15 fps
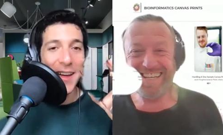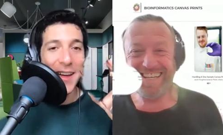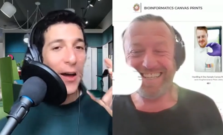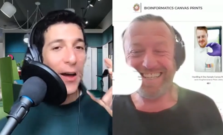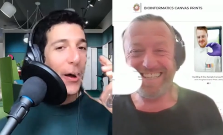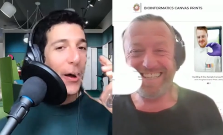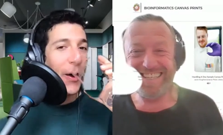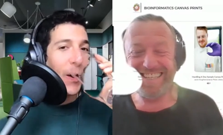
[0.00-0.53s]

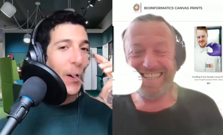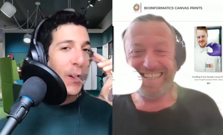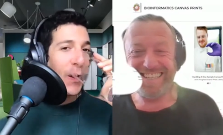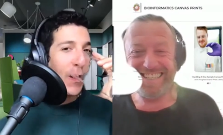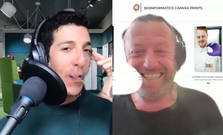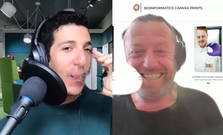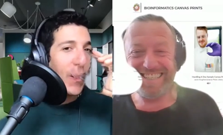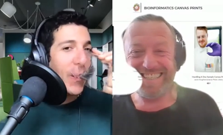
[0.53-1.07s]

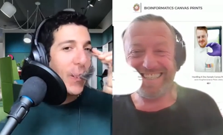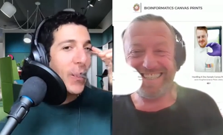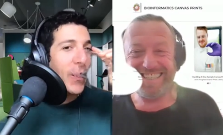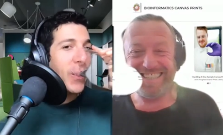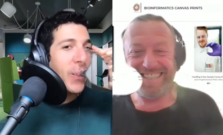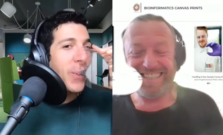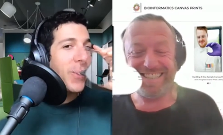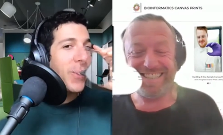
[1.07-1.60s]

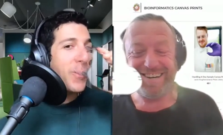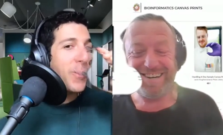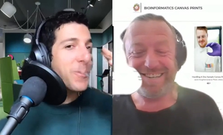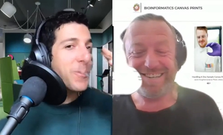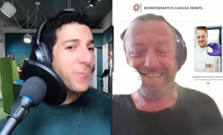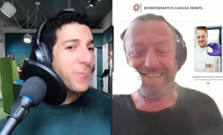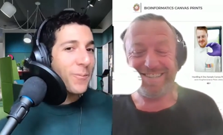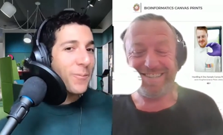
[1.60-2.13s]

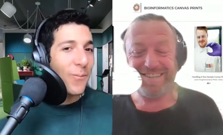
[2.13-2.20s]
[no speech]